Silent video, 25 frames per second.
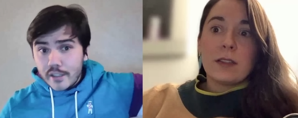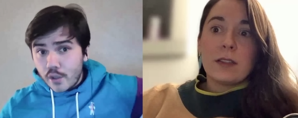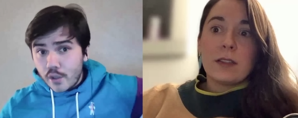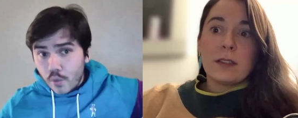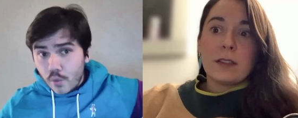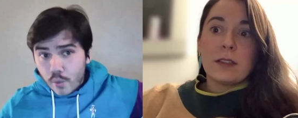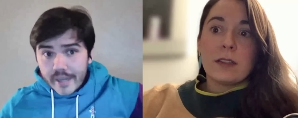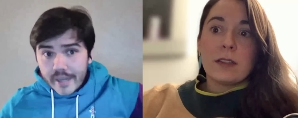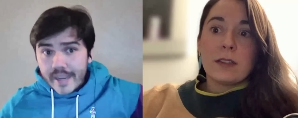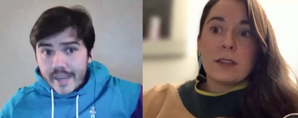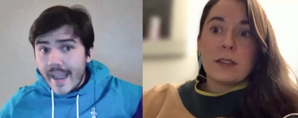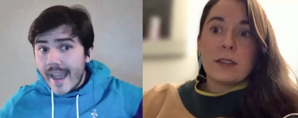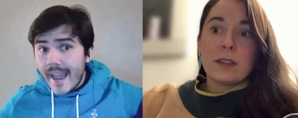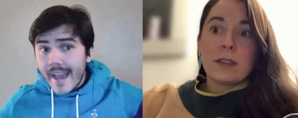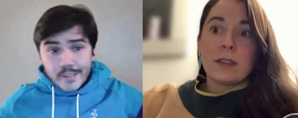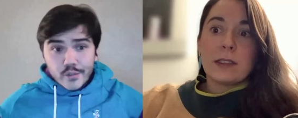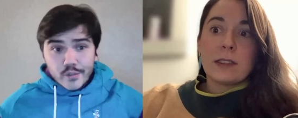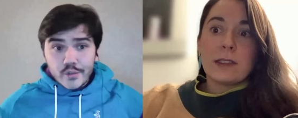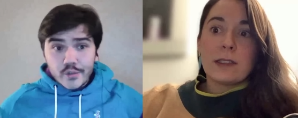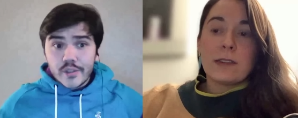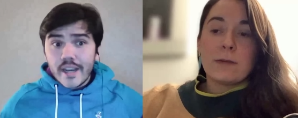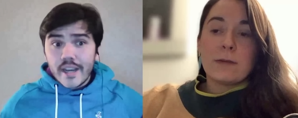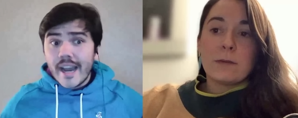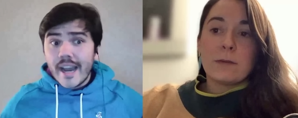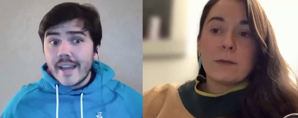Speaker 1: He's, he's a
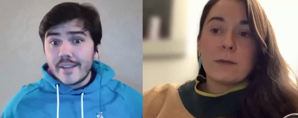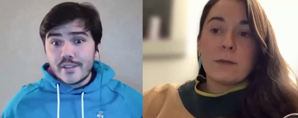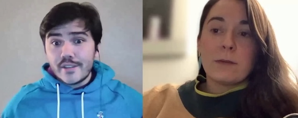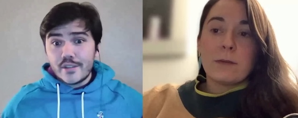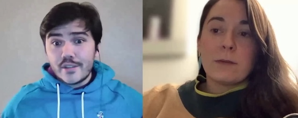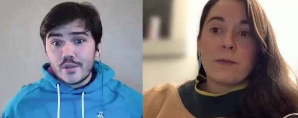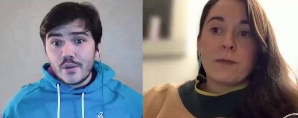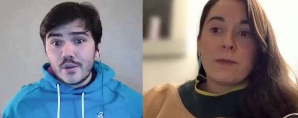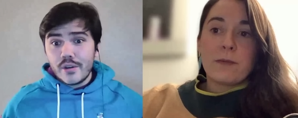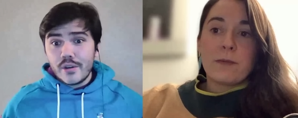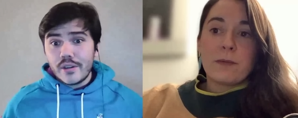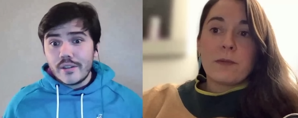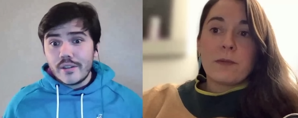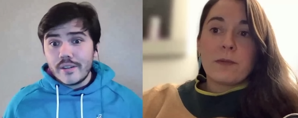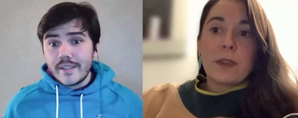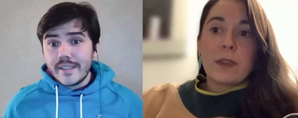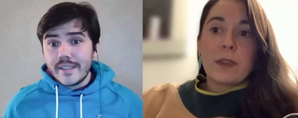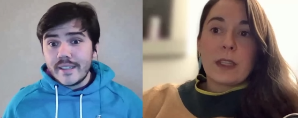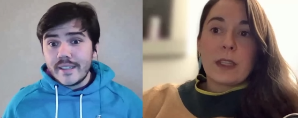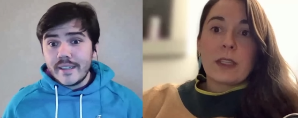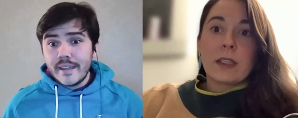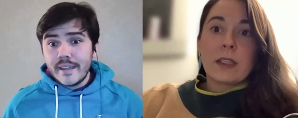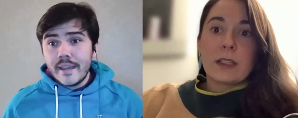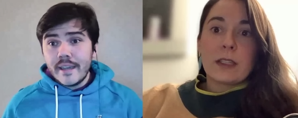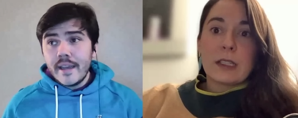quick, agile guy
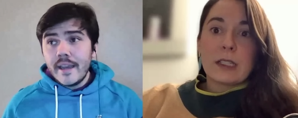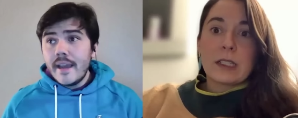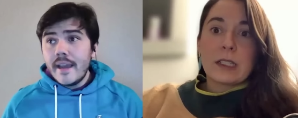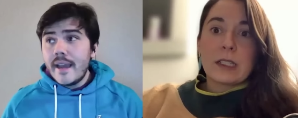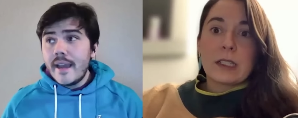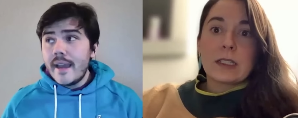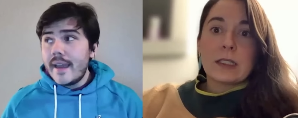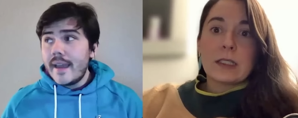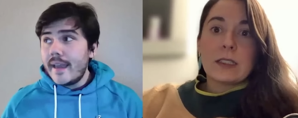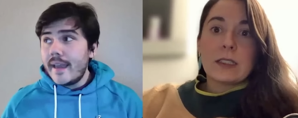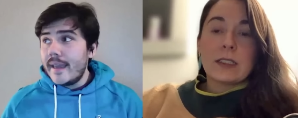historically,